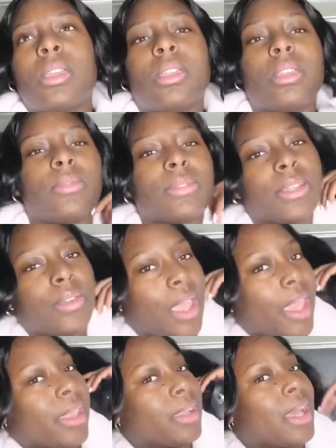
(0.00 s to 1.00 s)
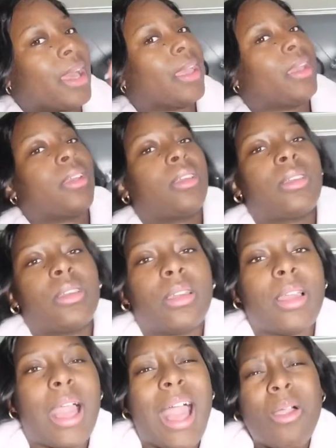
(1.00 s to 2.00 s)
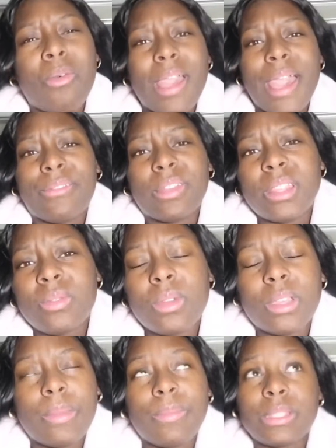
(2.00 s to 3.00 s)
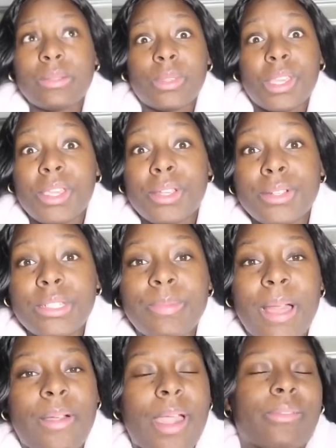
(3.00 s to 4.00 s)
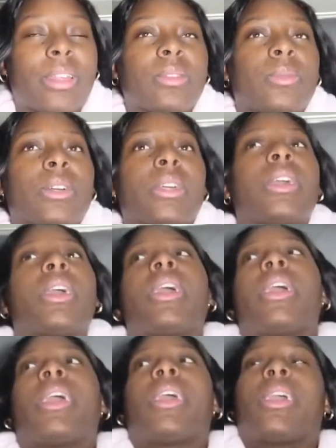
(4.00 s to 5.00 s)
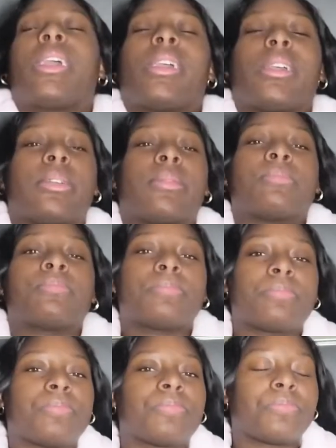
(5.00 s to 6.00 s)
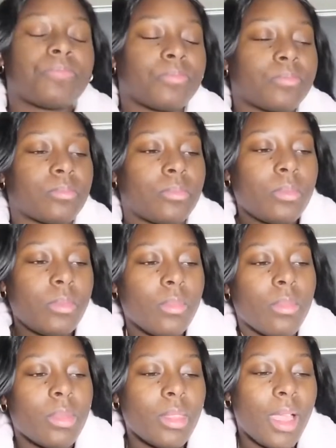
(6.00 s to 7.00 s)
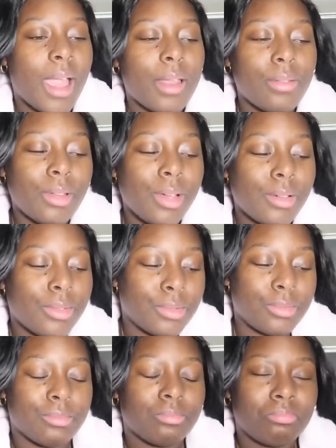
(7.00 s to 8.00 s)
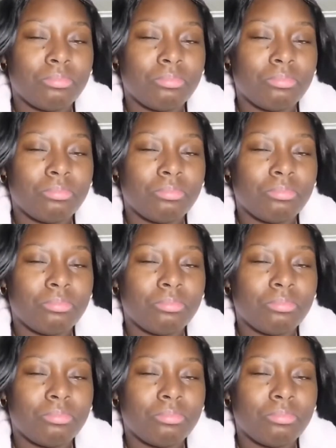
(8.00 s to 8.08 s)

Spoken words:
it was okay. Like, I would have another one, give me some years, but I'll have another one. And I don't know,